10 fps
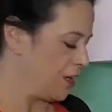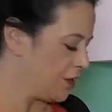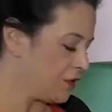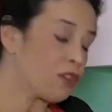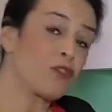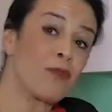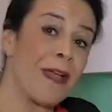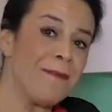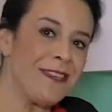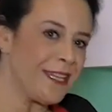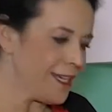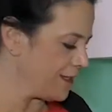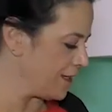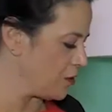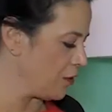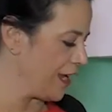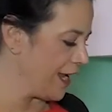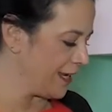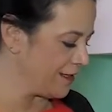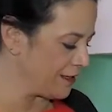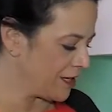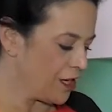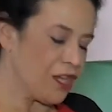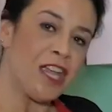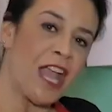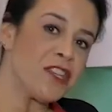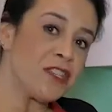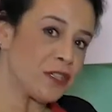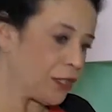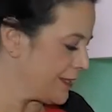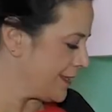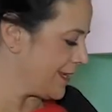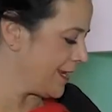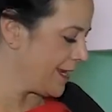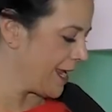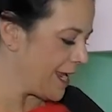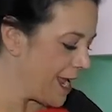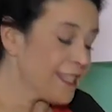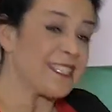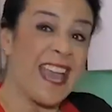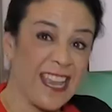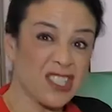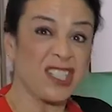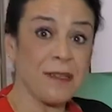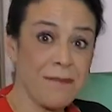So grab the yeast in your hand, and as you can see, it's actually